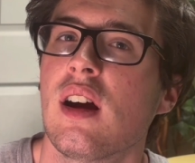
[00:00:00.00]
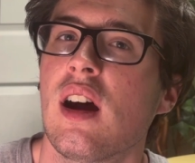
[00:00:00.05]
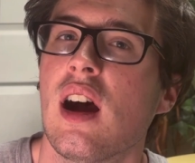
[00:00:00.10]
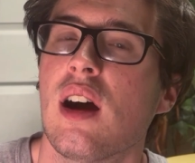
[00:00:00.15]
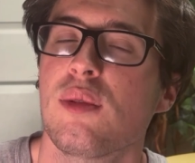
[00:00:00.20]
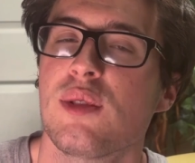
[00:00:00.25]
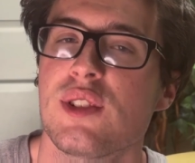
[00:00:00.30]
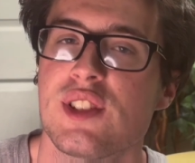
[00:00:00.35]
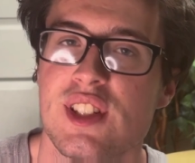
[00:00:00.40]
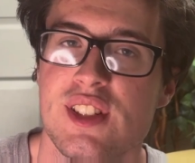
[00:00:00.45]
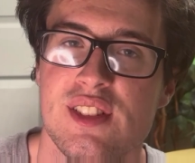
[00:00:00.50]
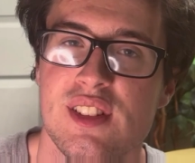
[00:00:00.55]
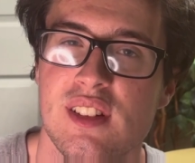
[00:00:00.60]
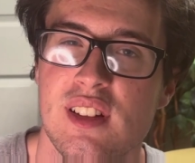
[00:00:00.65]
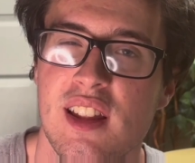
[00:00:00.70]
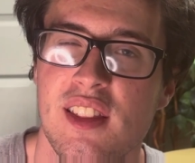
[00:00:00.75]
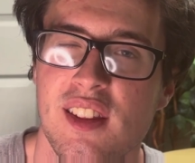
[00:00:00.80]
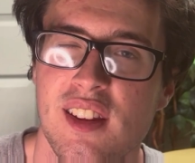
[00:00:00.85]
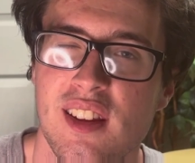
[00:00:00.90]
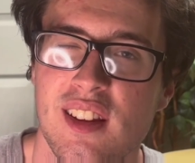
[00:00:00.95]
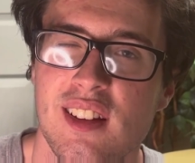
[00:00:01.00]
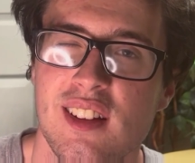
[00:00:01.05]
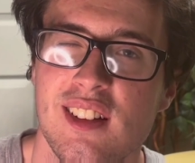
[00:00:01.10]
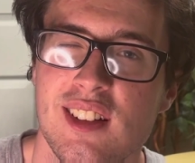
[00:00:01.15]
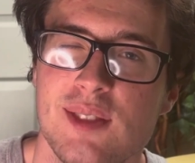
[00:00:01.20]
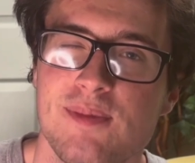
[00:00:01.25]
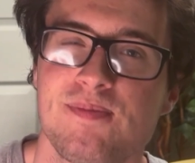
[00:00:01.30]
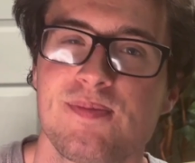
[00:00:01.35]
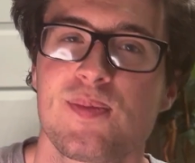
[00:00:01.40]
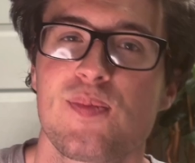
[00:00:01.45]
resistant, I think.
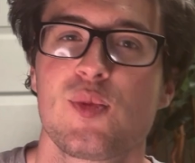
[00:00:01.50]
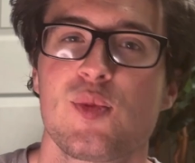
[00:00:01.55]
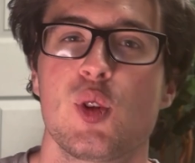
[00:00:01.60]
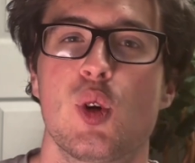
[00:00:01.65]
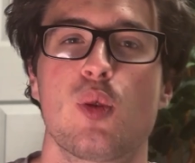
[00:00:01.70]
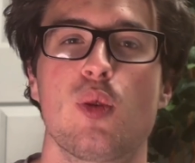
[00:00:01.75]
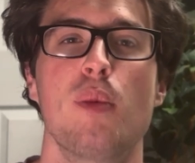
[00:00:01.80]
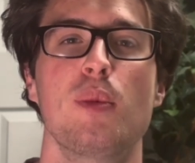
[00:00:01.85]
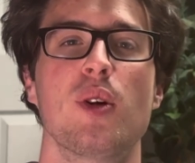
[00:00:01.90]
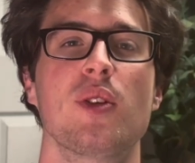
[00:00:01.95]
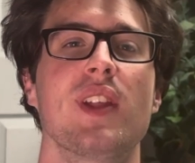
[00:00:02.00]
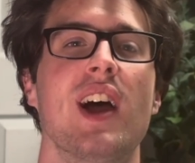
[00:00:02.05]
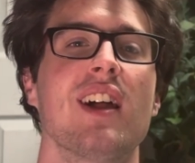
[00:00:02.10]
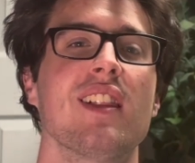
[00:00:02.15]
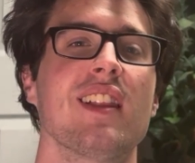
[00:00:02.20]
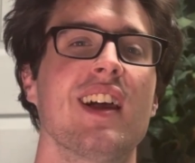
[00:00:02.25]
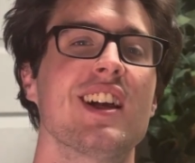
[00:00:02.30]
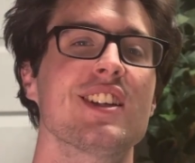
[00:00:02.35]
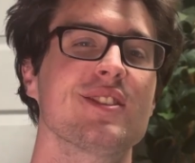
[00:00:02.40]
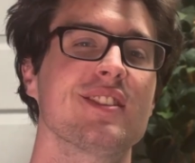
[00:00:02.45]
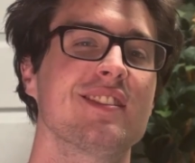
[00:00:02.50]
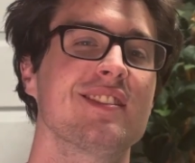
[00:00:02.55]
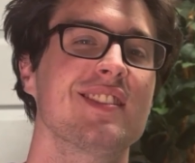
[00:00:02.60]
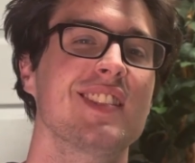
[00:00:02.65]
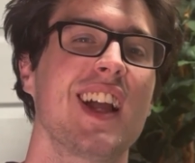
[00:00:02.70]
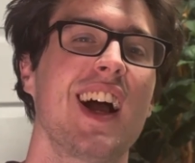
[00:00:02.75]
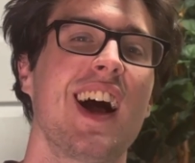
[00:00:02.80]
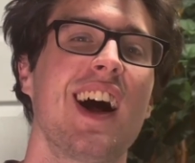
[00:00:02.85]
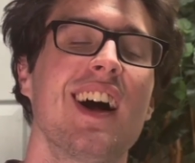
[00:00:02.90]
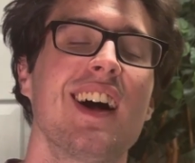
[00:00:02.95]
Don't quote me on that last
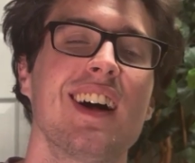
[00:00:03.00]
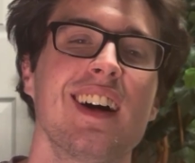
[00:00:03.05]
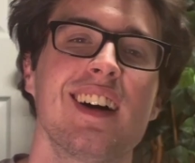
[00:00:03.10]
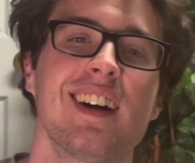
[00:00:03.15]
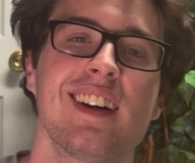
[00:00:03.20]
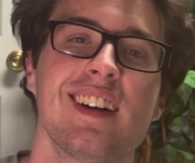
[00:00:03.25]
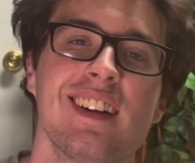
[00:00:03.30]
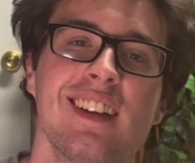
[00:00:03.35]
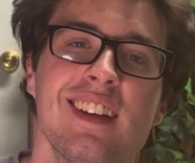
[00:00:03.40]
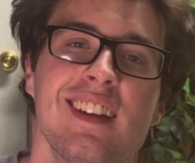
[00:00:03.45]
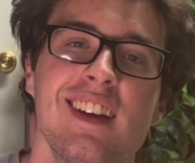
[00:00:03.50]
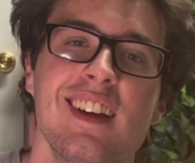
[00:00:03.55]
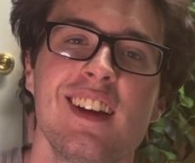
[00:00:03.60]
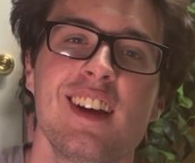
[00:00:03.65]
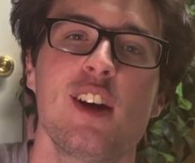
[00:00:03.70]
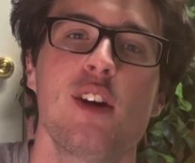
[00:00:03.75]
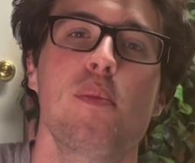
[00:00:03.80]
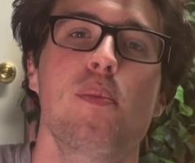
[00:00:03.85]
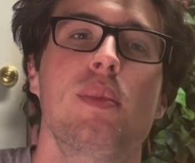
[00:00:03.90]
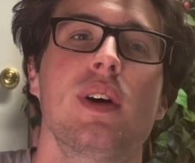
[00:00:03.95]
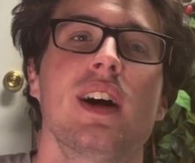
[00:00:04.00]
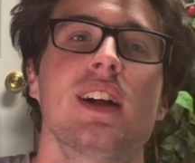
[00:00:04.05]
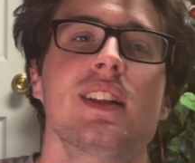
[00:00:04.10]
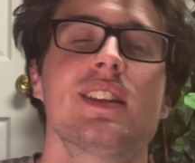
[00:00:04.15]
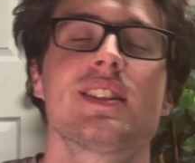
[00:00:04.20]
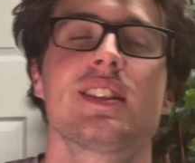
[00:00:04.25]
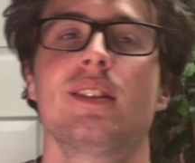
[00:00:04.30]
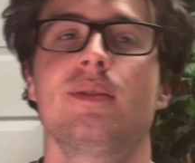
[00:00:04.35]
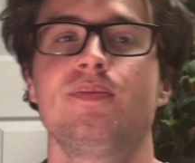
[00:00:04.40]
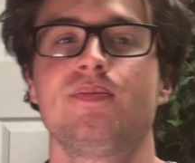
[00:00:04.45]
one.
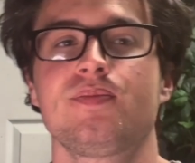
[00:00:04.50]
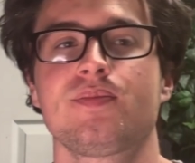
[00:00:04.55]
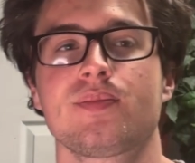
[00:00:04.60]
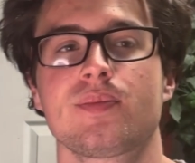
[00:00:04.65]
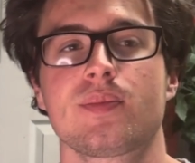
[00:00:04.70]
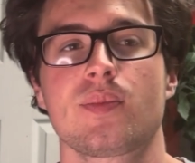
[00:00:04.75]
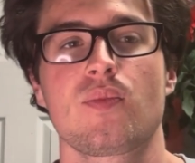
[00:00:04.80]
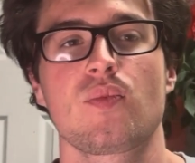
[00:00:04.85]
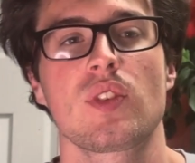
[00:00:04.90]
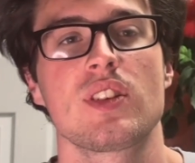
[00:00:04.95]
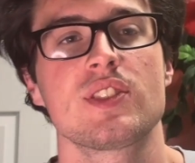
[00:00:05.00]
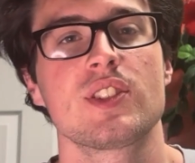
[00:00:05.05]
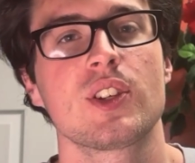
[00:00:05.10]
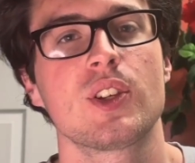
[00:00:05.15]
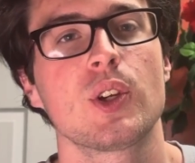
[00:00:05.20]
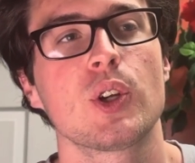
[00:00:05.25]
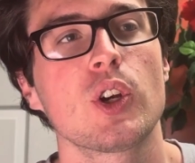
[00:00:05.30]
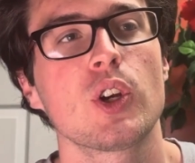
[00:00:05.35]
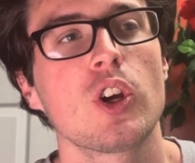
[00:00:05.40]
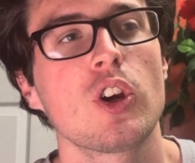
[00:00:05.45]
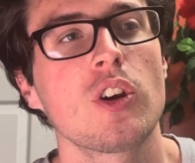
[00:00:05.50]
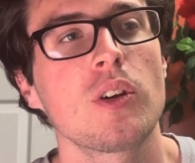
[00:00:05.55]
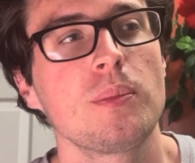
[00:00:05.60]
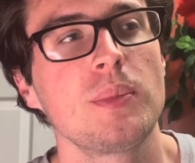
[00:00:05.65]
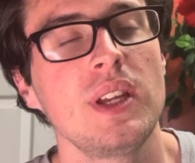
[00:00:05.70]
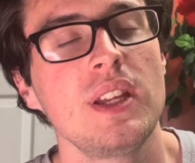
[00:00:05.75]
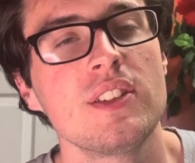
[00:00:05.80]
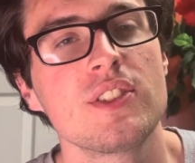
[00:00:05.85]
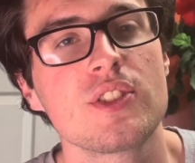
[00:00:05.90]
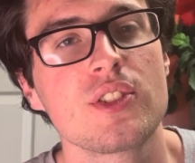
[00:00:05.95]
But secure
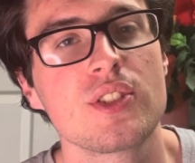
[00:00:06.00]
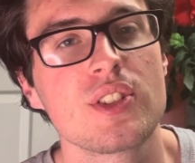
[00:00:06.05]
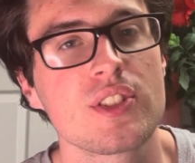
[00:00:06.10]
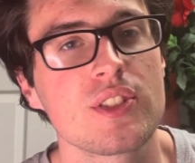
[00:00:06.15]
means you're